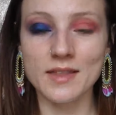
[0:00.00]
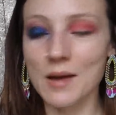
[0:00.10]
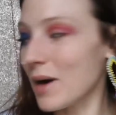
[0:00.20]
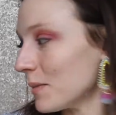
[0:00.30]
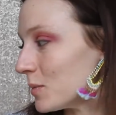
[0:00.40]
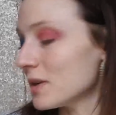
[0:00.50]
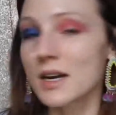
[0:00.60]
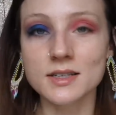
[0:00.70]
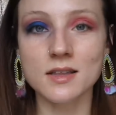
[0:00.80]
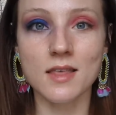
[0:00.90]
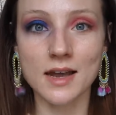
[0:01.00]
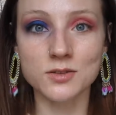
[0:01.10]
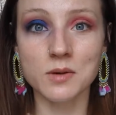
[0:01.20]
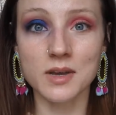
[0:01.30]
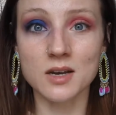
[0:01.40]
that problem, because that
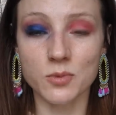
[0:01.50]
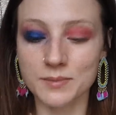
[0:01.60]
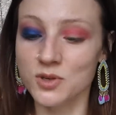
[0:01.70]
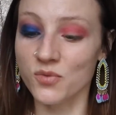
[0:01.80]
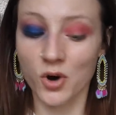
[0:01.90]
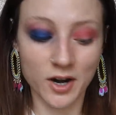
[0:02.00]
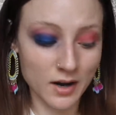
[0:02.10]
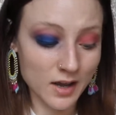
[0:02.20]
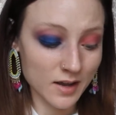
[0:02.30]
is what makeup wipes are for.